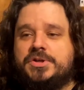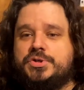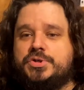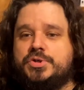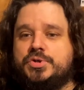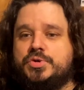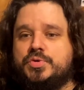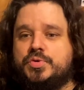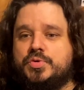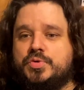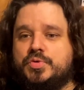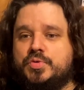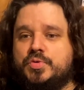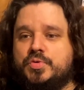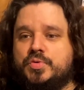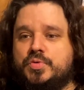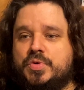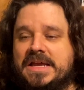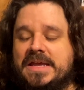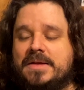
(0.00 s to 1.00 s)

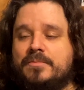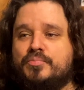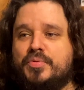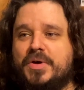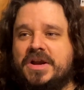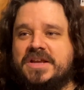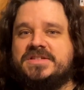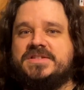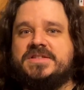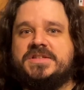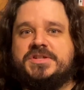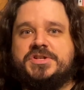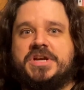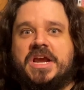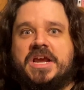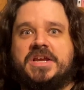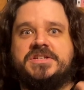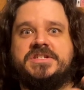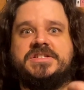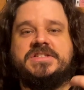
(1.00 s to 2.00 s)
to embrace the
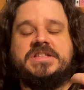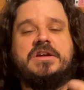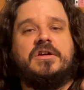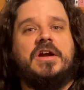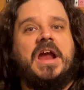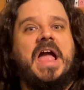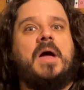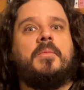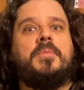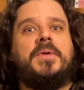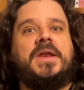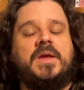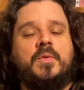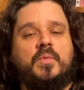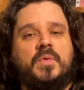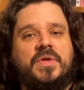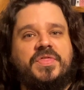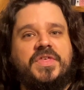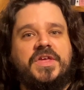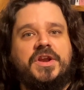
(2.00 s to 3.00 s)
changes that are happening
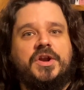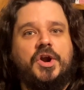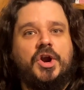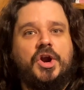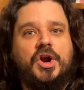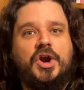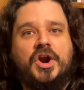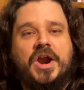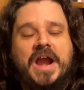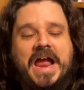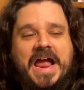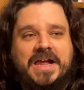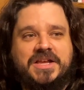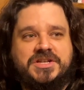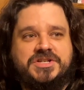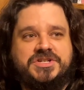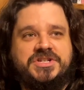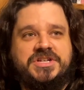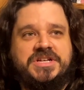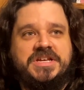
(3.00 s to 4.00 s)
within her as
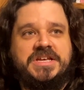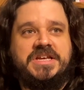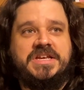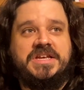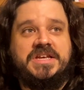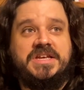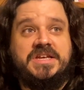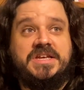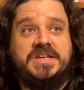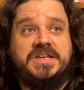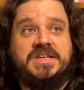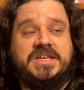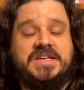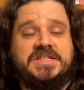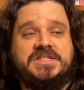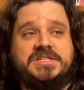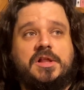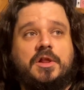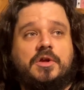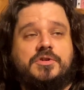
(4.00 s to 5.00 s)
she
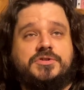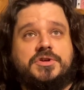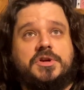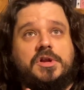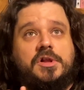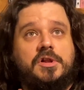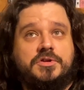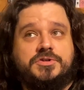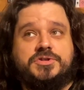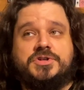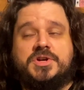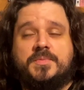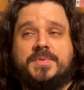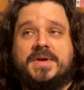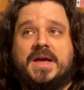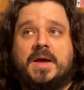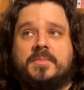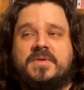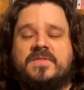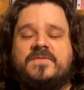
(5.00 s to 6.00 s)
gets closer and closer to
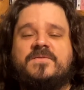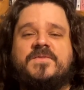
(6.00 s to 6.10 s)
becoming